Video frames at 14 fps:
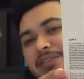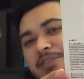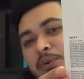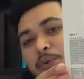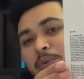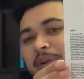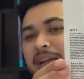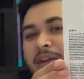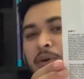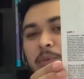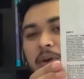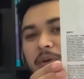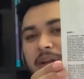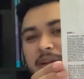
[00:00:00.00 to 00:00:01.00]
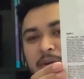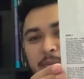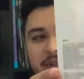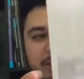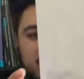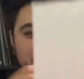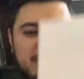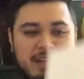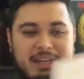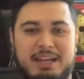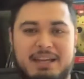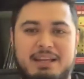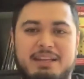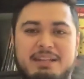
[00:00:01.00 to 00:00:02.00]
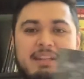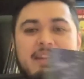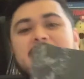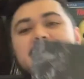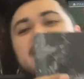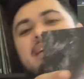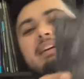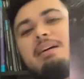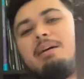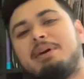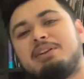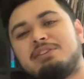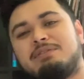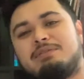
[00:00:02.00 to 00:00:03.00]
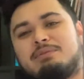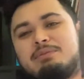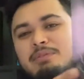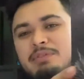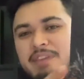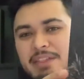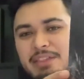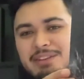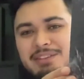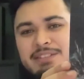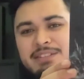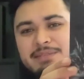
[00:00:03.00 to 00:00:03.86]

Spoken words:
who wrote it, who produced it, and a bunch of feathers.